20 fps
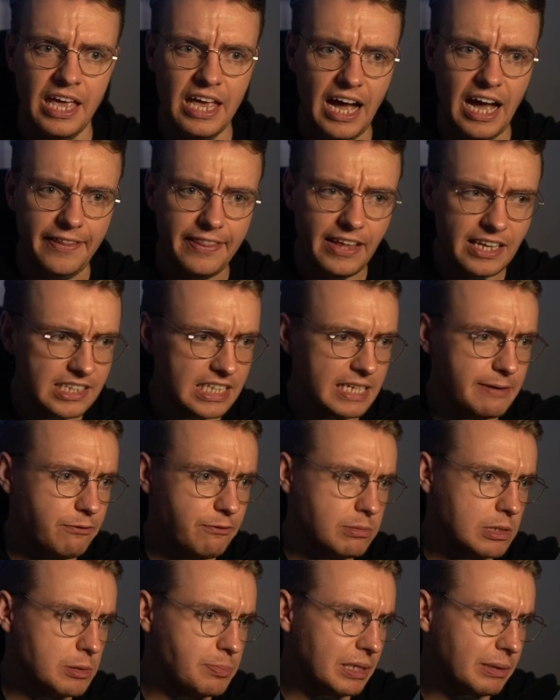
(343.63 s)
And that's it from
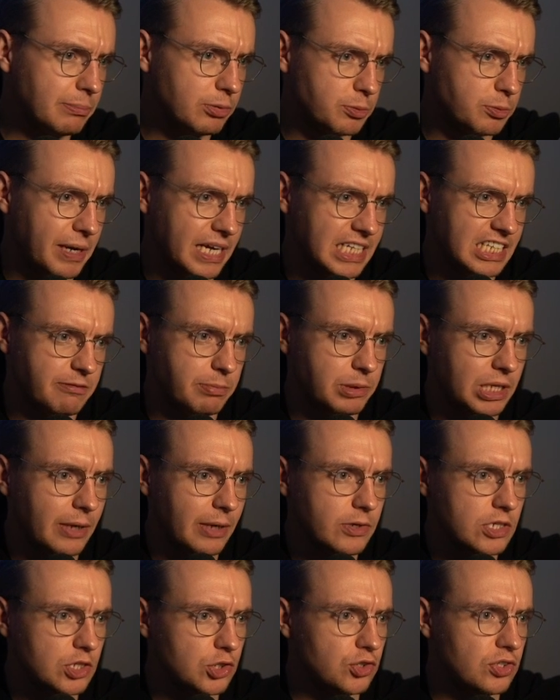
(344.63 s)
a Spring perspective, but now
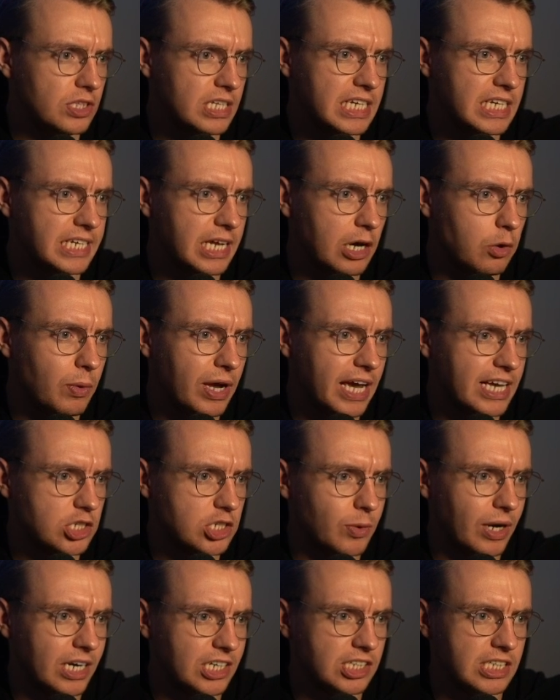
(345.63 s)
you just need a way to
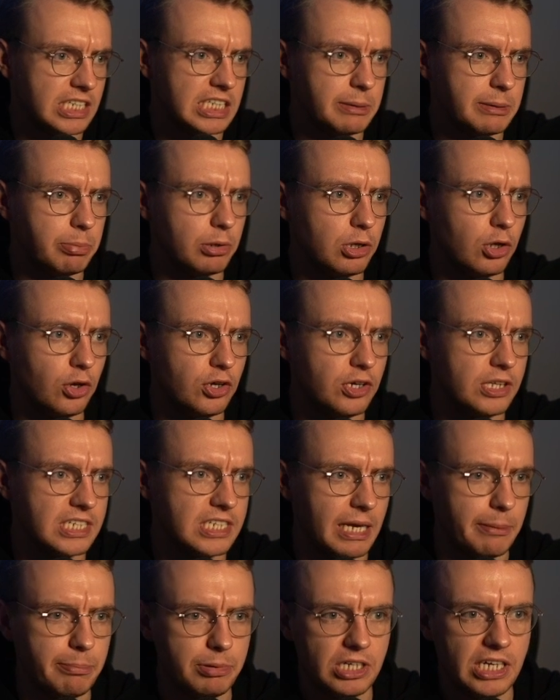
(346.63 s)
actually deploy this
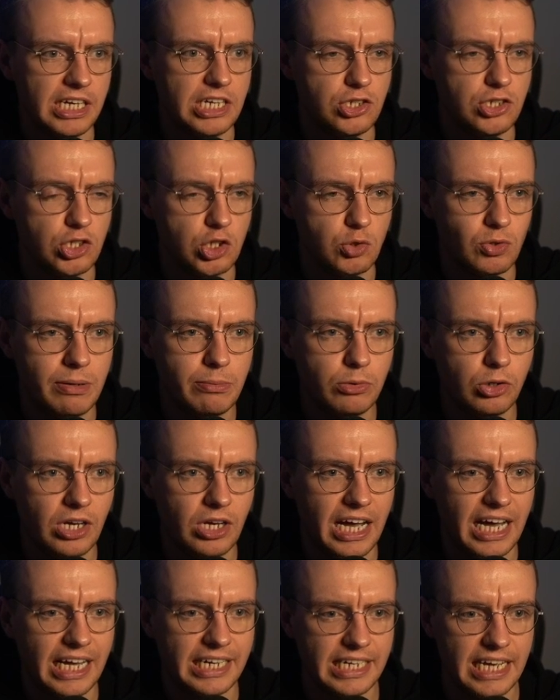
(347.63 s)
application. So I'm going to
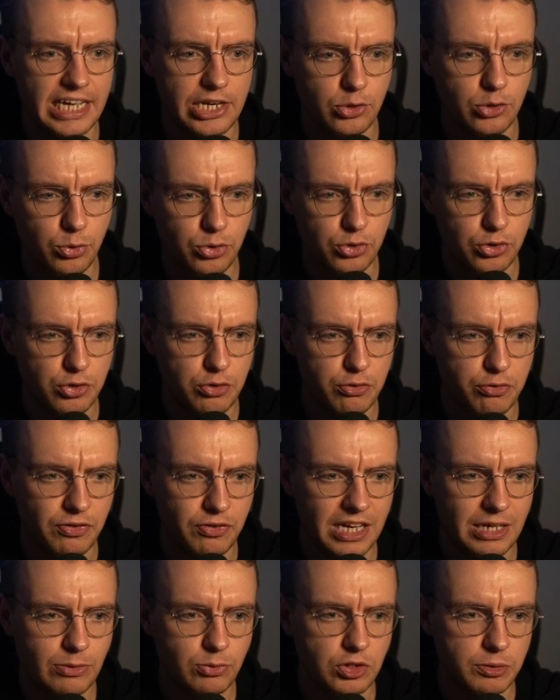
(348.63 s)
add another new
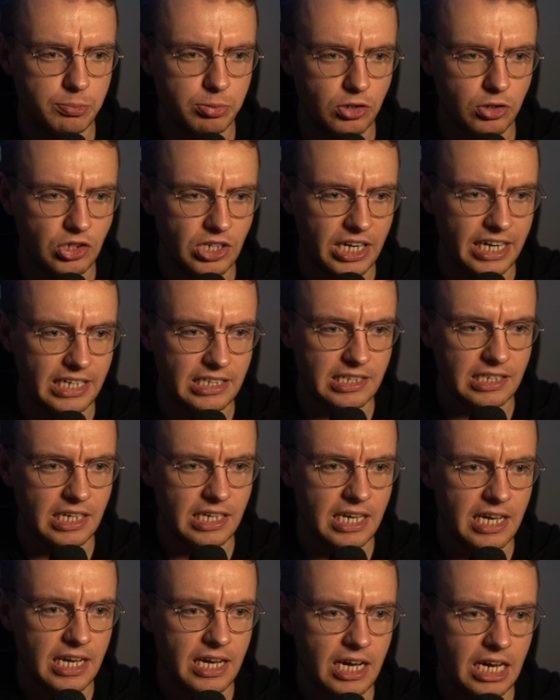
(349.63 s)
file to the project,
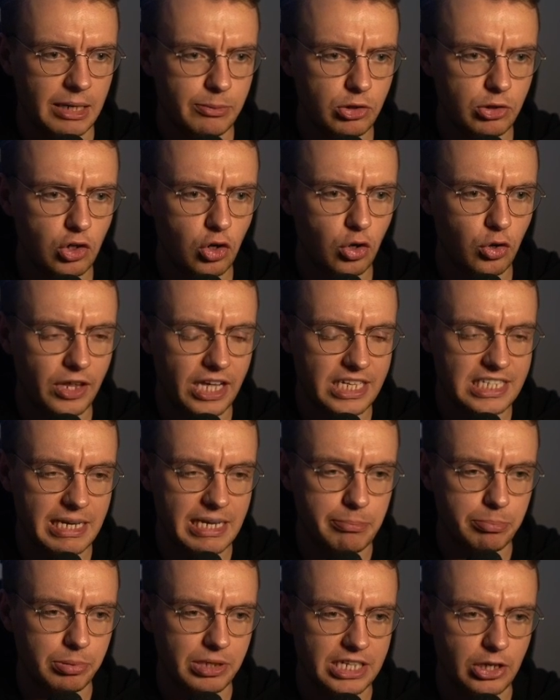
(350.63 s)
and I'm going to call that
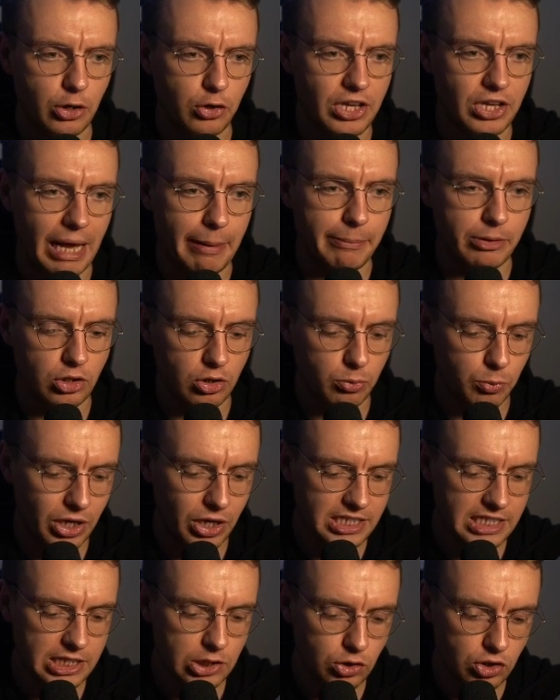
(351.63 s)
template.yaml. And we're
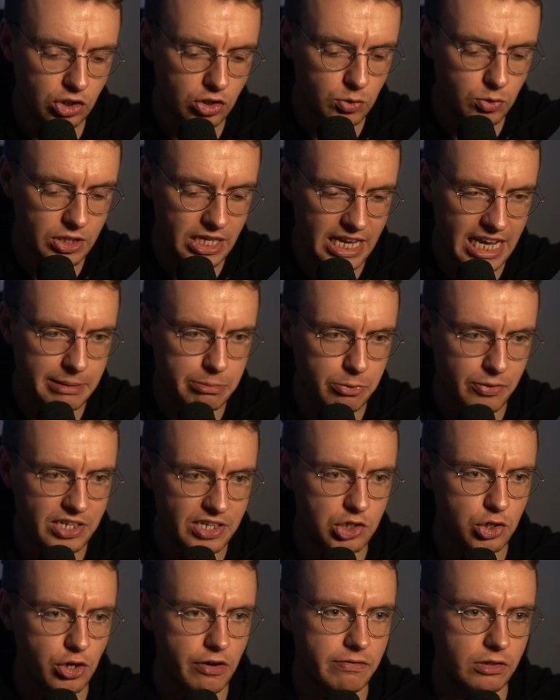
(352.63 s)
actually going to use the
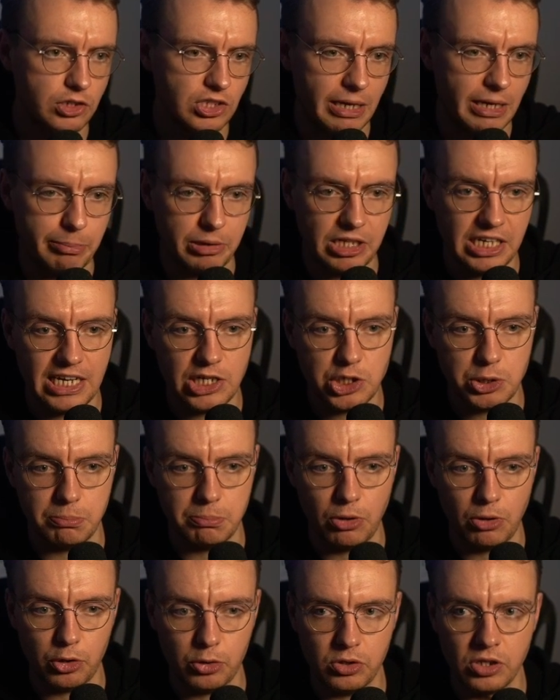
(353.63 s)
AWS serverless application
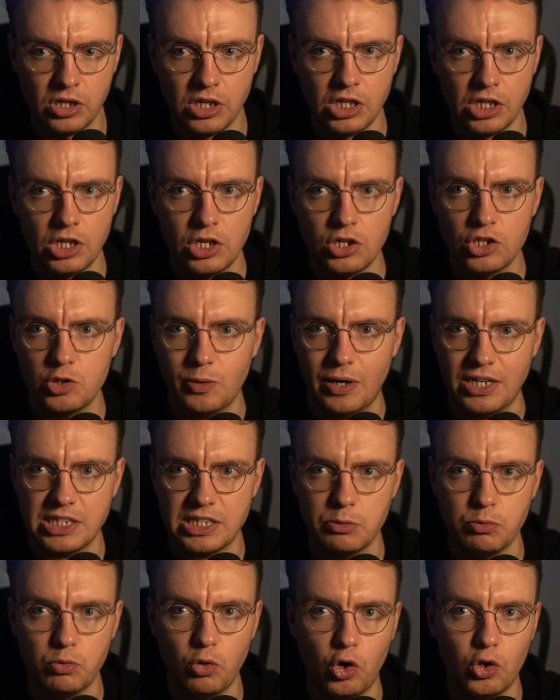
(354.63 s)
model to actually
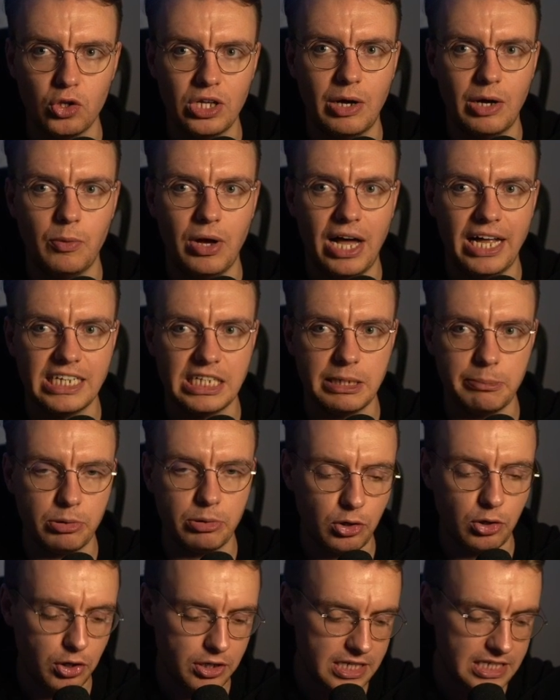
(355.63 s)
roll out and
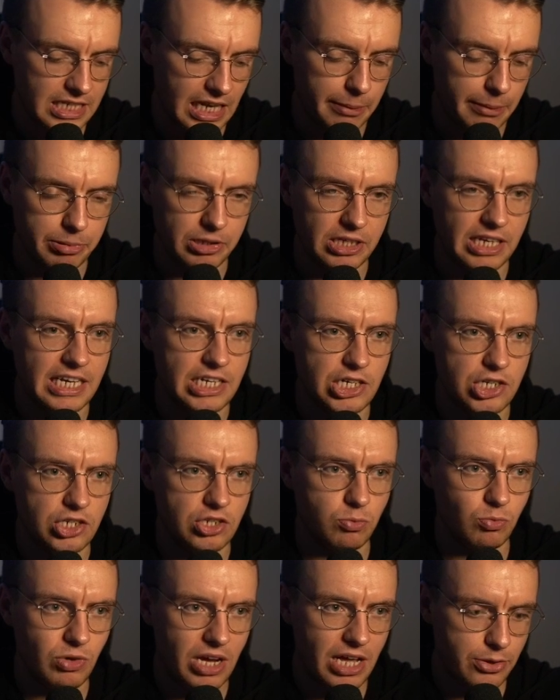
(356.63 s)
deploy this application.
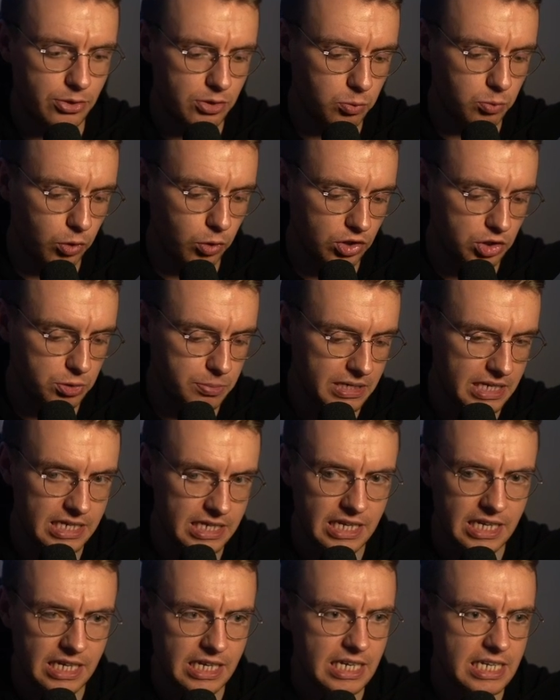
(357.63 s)
And rather than watch me
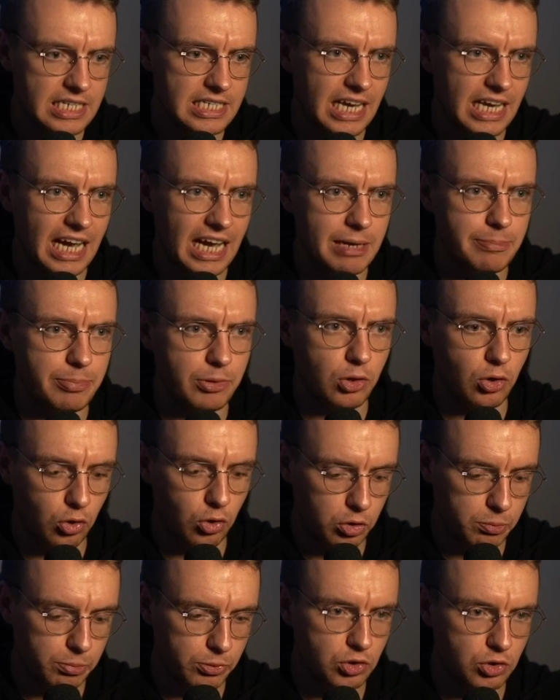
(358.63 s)
type a
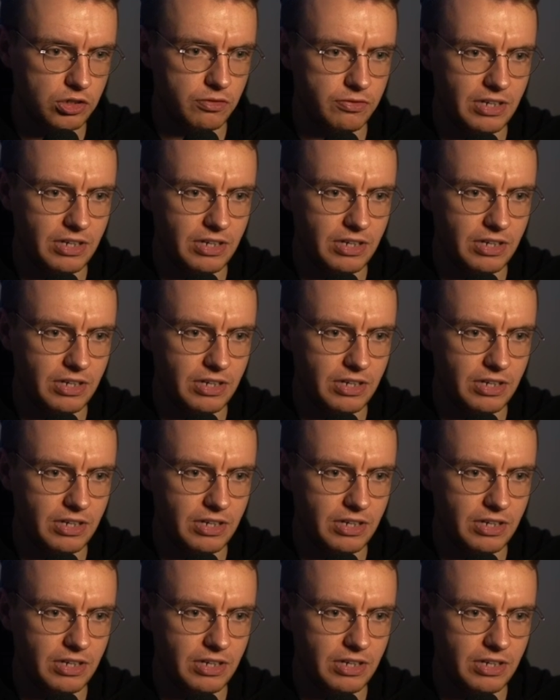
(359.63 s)
whole bunch of